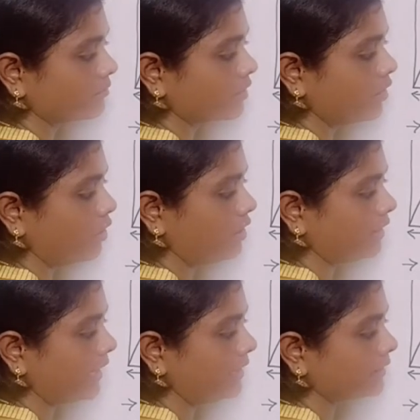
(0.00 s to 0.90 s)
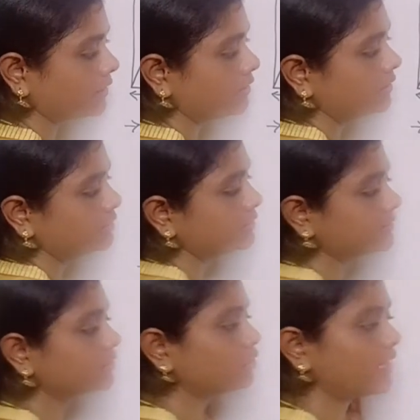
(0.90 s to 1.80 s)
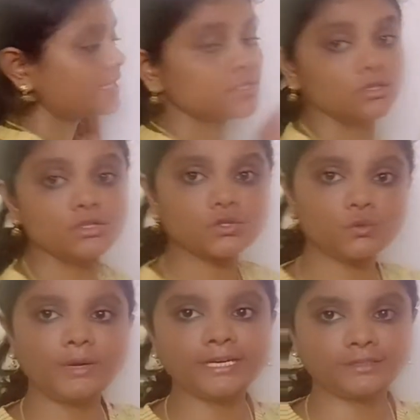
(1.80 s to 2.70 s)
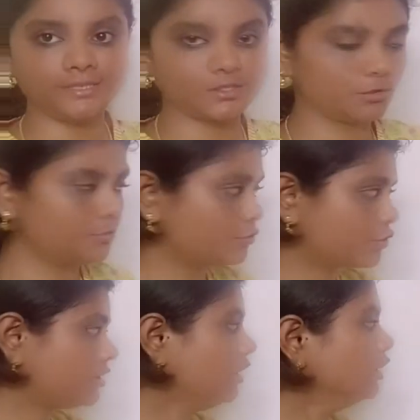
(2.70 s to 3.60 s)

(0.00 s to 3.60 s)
Alright. This is known as squeak distribution.